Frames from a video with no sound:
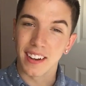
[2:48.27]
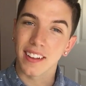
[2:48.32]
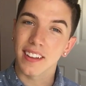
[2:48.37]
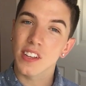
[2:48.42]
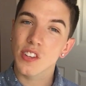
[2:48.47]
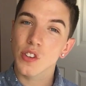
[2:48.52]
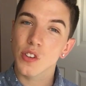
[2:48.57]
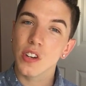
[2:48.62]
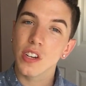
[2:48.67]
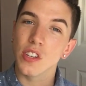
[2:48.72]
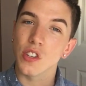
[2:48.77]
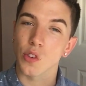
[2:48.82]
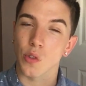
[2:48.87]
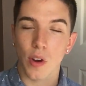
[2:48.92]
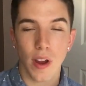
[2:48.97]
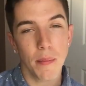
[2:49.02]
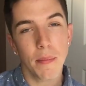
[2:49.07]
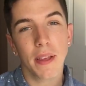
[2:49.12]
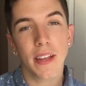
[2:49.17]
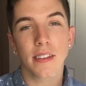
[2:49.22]
Glycerin is
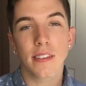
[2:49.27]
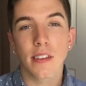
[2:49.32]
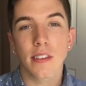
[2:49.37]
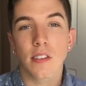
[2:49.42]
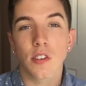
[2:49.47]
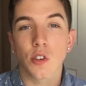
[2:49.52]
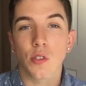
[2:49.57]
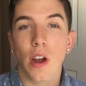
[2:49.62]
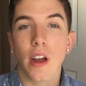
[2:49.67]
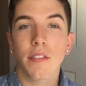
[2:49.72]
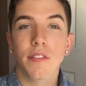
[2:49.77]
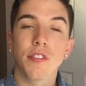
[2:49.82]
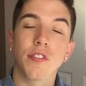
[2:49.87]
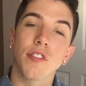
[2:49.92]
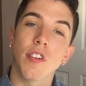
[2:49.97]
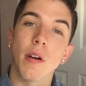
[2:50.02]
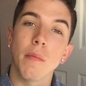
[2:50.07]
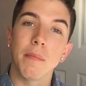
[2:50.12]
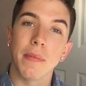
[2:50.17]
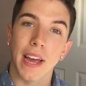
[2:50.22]
great because it's derived
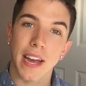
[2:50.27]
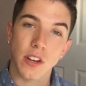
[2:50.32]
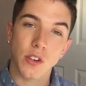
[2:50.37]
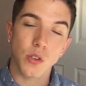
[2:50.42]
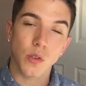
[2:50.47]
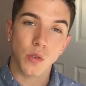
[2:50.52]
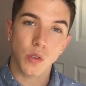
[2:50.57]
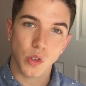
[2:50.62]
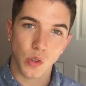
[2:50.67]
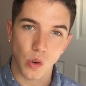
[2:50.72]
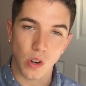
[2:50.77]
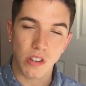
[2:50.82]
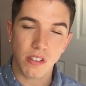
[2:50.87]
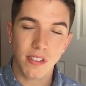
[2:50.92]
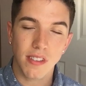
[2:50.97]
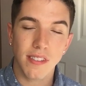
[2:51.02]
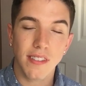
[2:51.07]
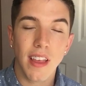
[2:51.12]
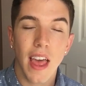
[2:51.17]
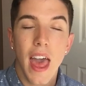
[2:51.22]
from natural
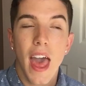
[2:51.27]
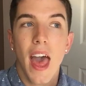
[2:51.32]
sources,